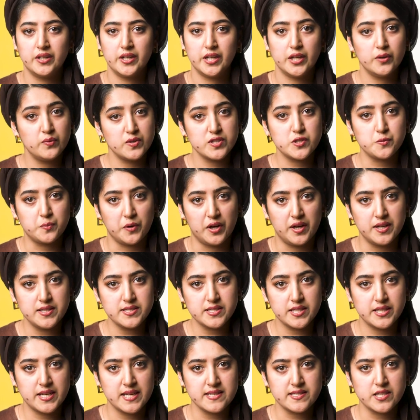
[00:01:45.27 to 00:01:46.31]
In response,
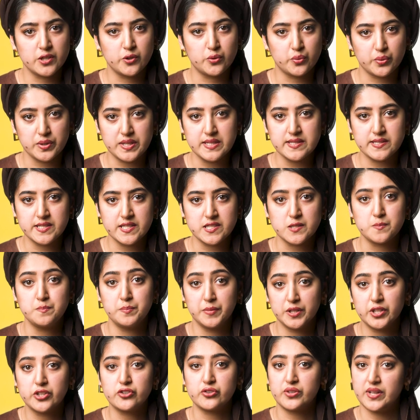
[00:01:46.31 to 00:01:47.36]
it has increased its
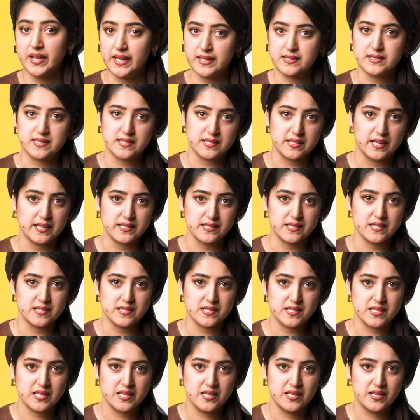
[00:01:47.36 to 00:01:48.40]
military
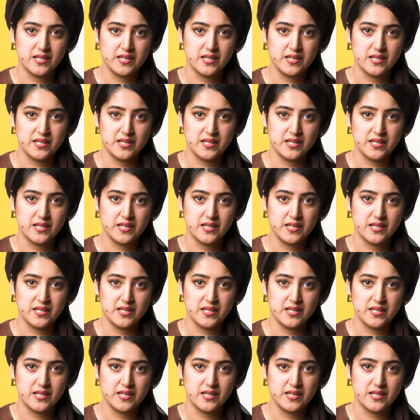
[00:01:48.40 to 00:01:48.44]
exercises,